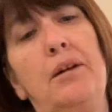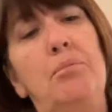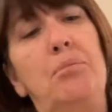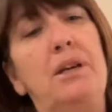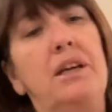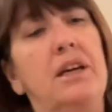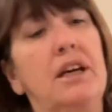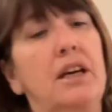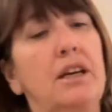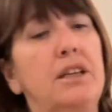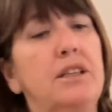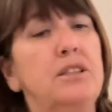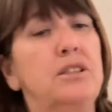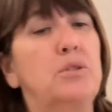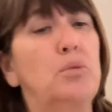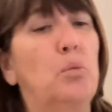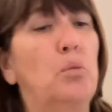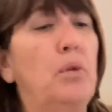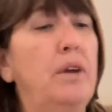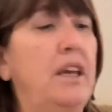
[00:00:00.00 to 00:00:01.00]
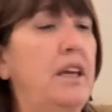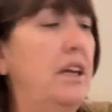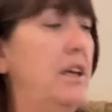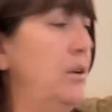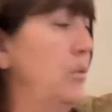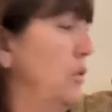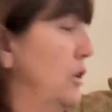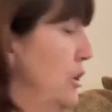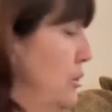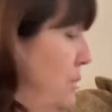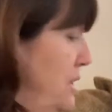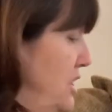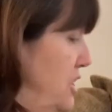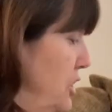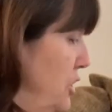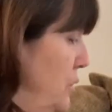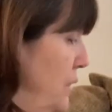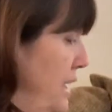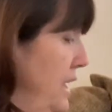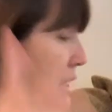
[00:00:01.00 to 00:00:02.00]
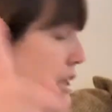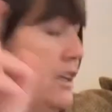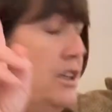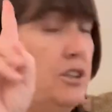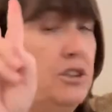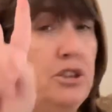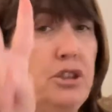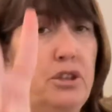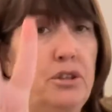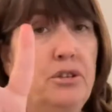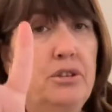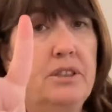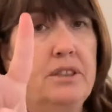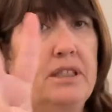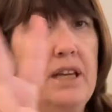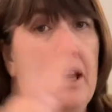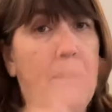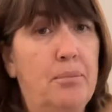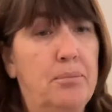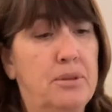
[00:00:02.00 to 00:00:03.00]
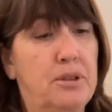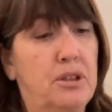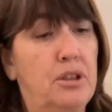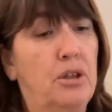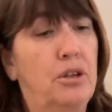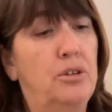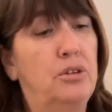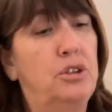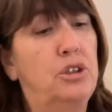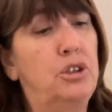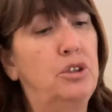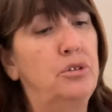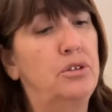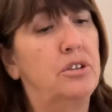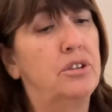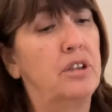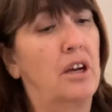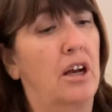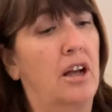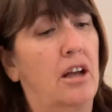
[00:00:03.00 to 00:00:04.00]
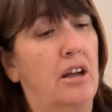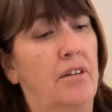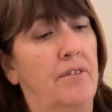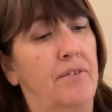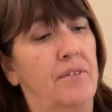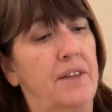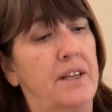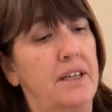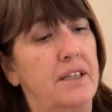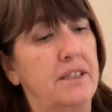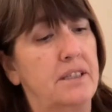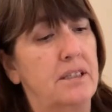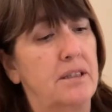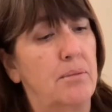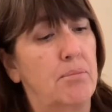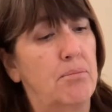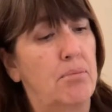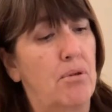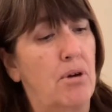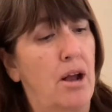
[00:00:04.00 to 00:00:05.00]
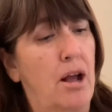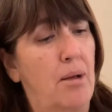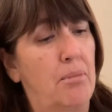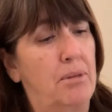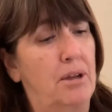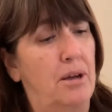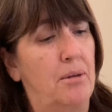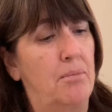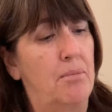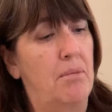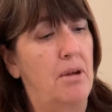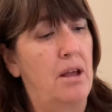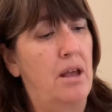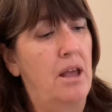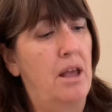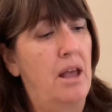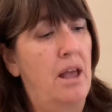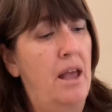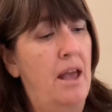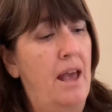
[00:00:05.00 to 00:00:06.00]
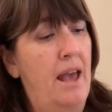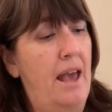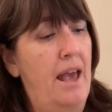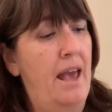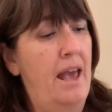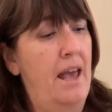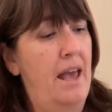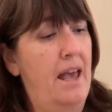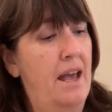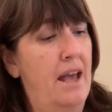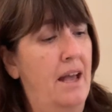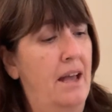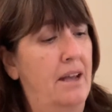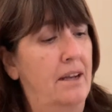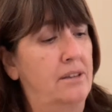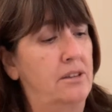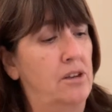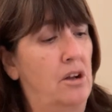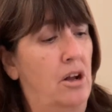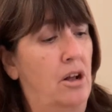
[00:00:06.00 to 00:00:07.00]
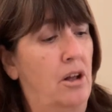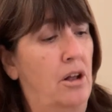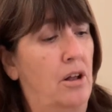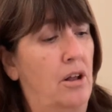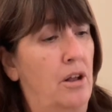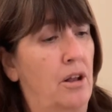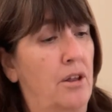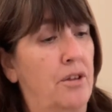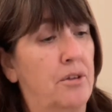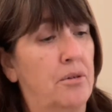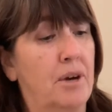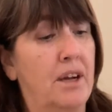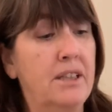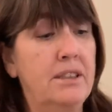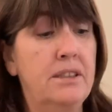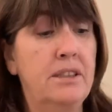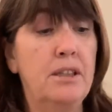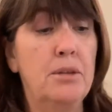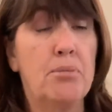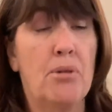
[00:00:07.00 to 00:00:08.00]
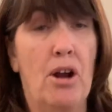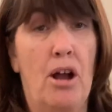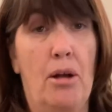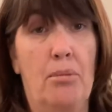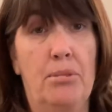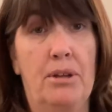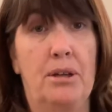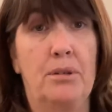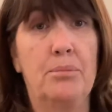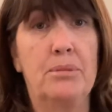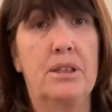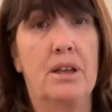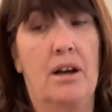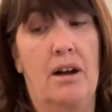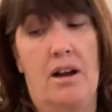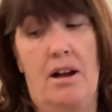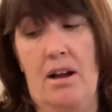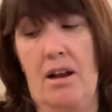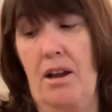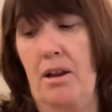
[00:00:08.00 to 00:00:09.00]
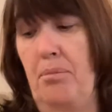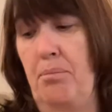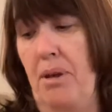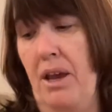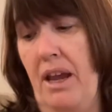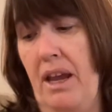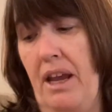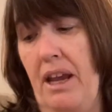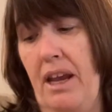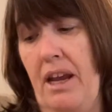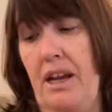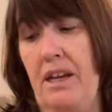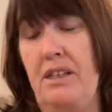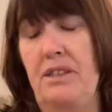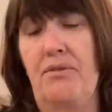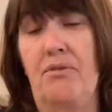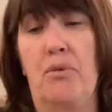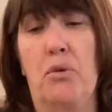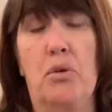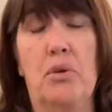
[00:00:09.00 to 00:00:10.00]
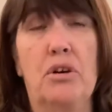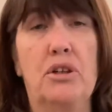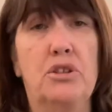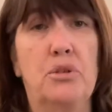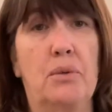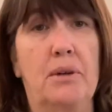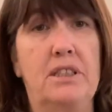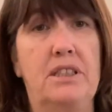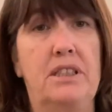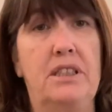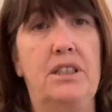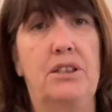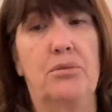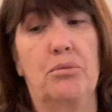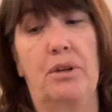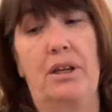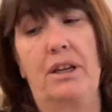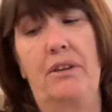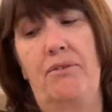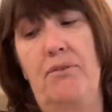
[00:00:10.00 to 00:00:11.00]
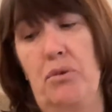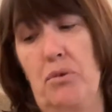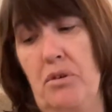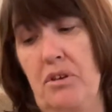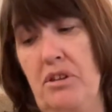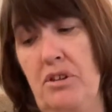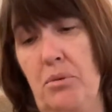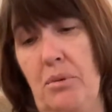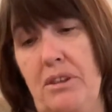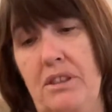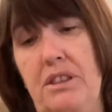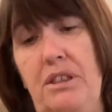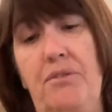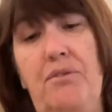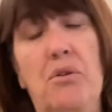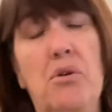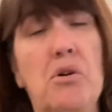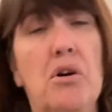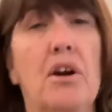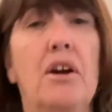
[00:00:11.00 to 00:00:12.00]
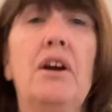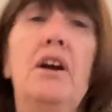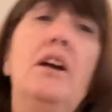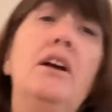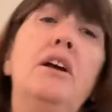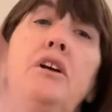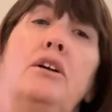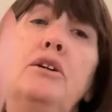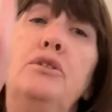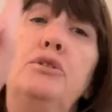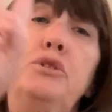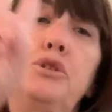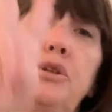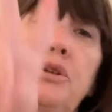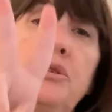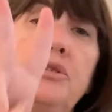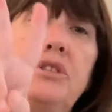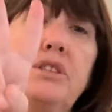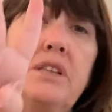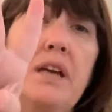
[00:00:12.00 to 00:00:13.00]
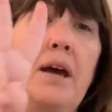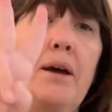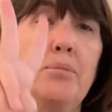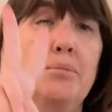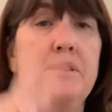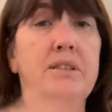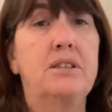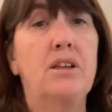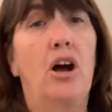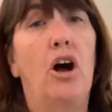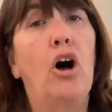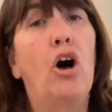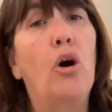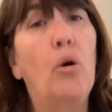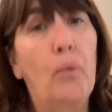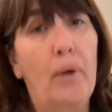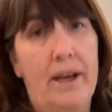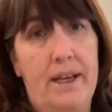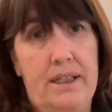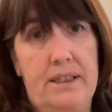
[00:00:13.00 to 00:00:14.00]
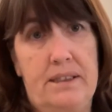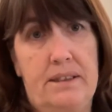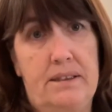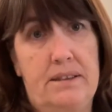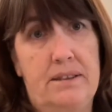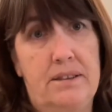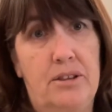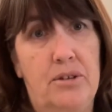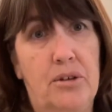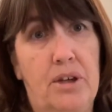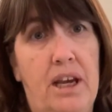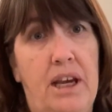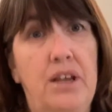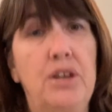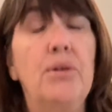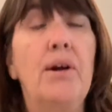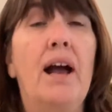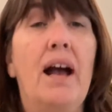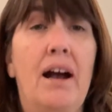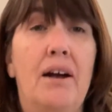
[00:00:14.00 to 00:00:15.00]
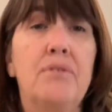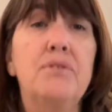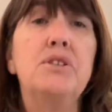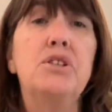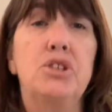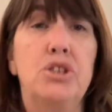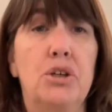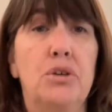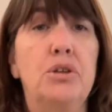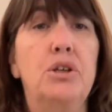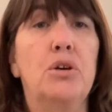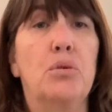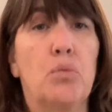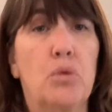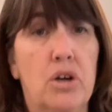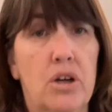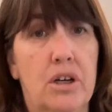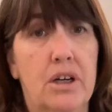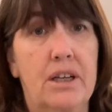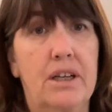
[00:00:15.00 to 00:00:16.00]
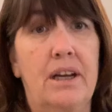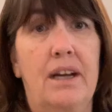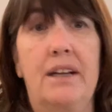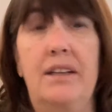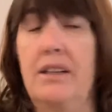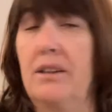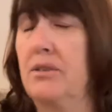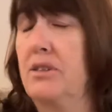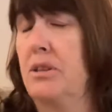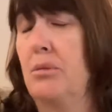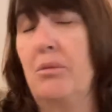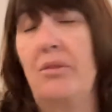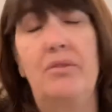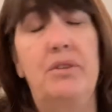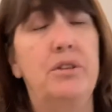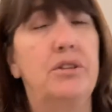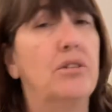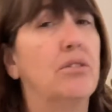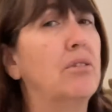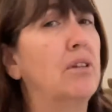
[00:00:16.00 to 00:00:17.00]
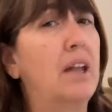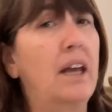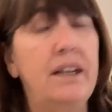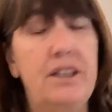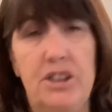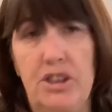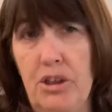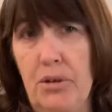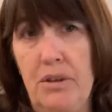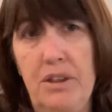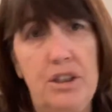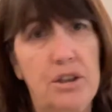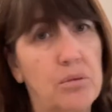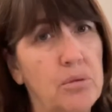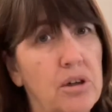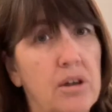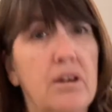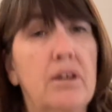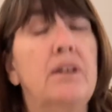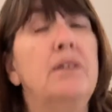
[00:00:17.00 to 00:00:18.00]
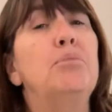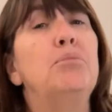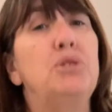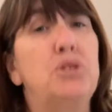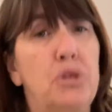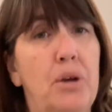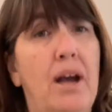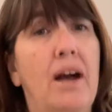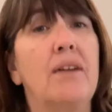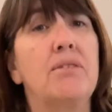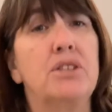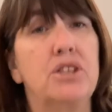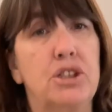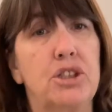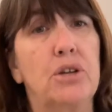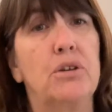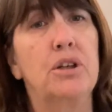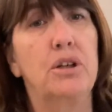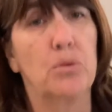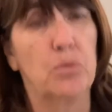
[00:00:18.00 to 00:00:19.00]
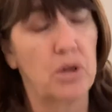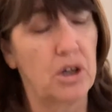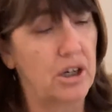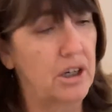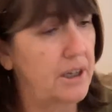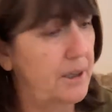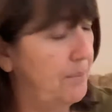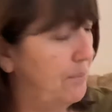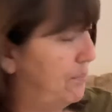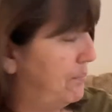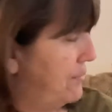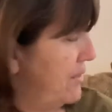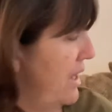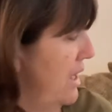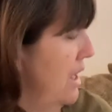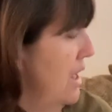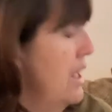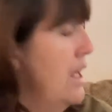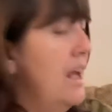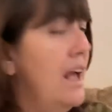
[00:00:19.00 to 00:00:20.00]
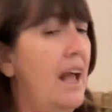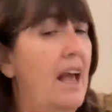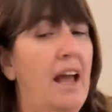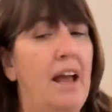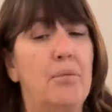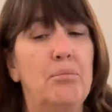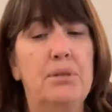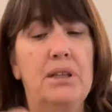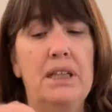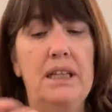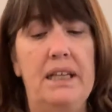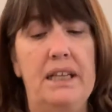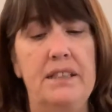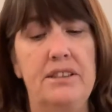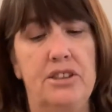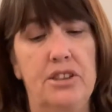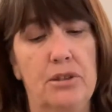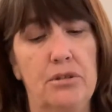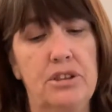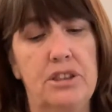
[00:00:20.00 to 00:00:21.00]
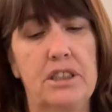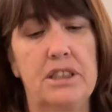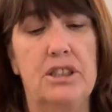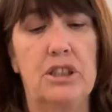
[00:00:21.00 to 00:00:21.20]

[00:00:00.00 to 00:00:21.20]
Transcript: because we will be doing 2 steps to solve this problem. And all the rest of the problems on page 423, 424. 2 steps, always, okay? You have to show your work. I know some of you don't like showing your work, but you have to show your work. And please don't just